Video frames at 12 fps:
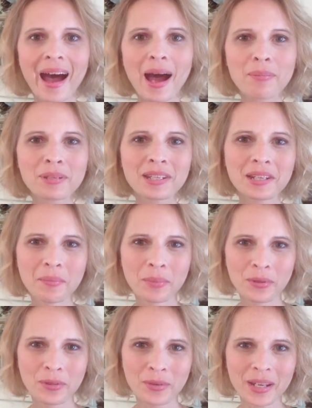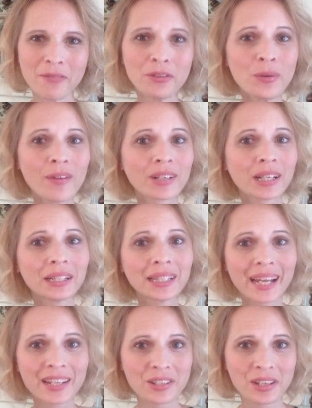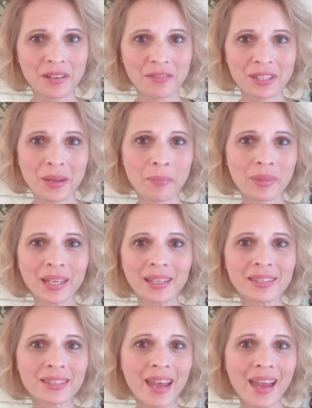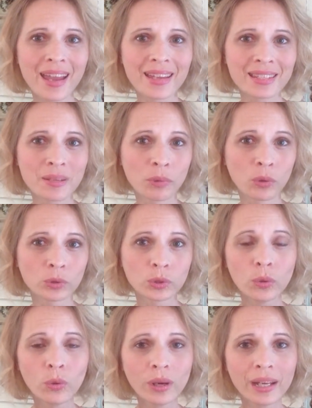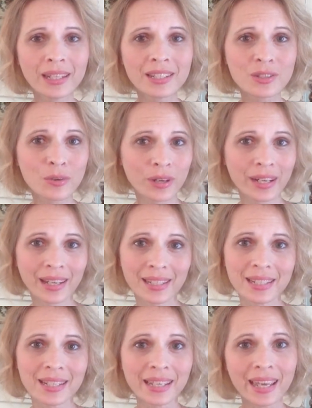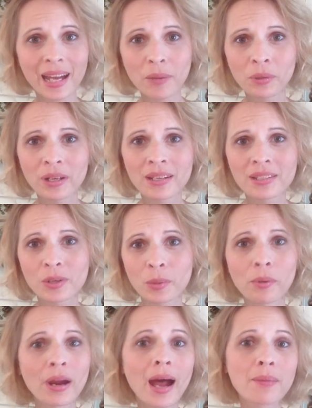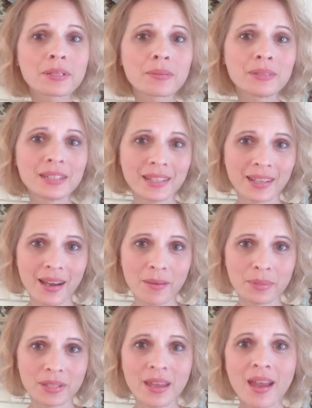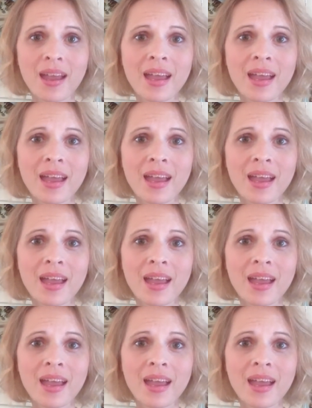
Option number 3, if you have a collection of something, say some old coins or antique cameras or perhaps some teacups,